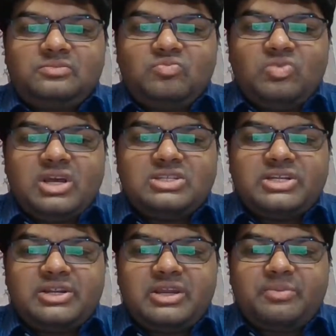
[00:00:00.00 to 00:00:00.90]
The
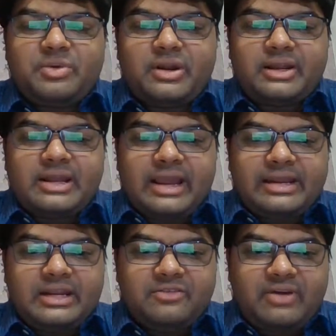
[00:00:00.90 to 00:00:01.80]
generic product
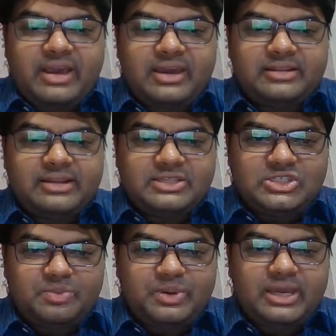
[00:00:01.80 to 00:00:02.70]
identifier, that is
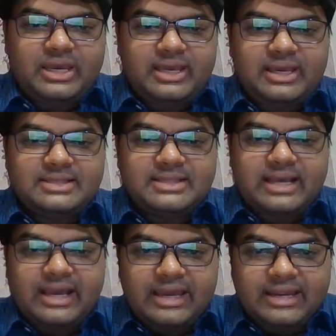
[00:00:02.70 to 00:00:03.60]
GPI, is a
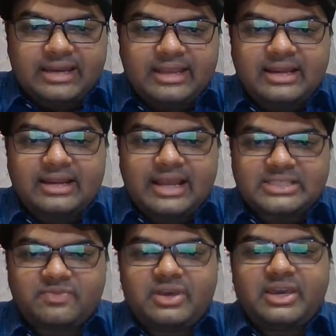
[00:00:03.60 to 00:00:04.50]
hierarchical
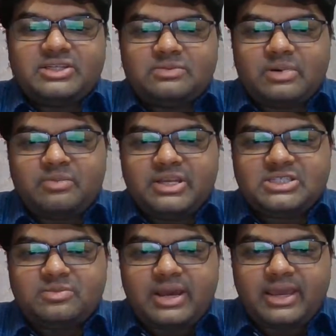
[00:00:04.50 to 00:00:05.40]
classification
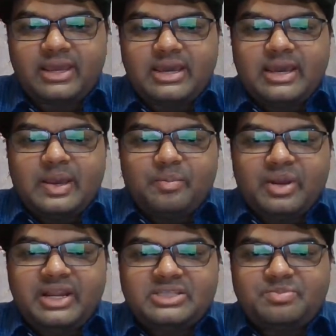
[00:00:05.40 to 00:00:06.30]
published by
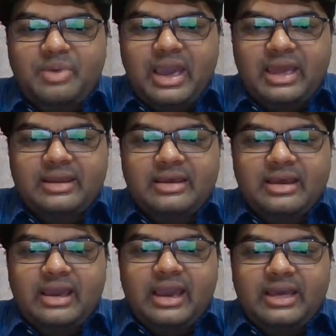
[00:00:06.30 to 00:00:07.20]
Medispan
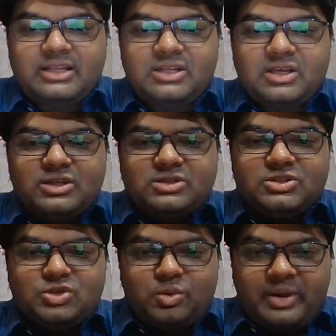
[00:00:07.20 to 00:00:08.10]
and
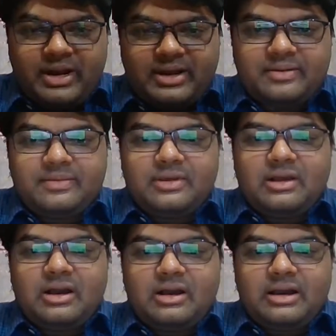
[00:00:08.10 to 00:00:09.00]
SNOMED.
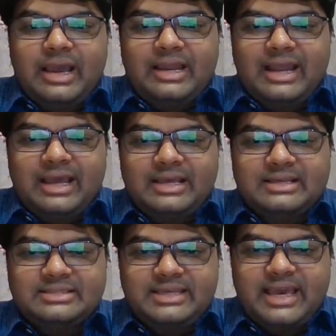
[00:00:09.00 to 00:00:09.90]
And
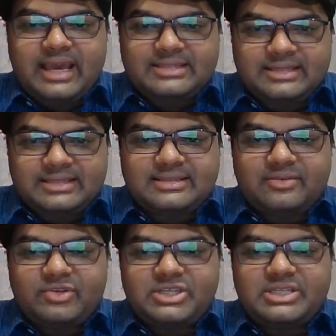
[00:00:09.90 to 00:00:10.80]
C-axis,
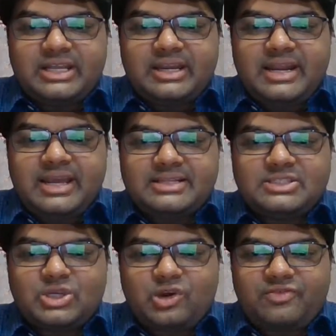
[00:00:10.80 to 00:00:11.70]
which is
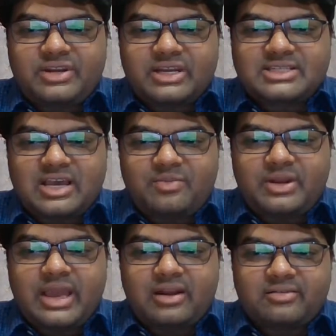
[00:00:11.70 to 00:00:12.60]
ingredients of drugs, have
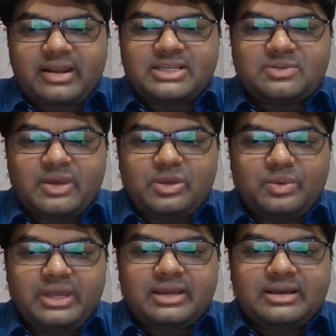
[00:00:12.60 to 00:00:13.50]
been categorized by
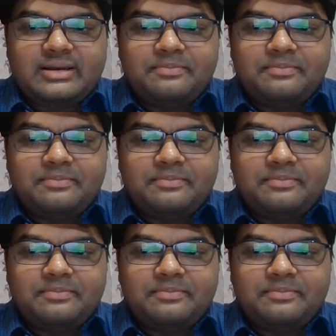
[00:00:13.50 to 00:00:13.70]
unique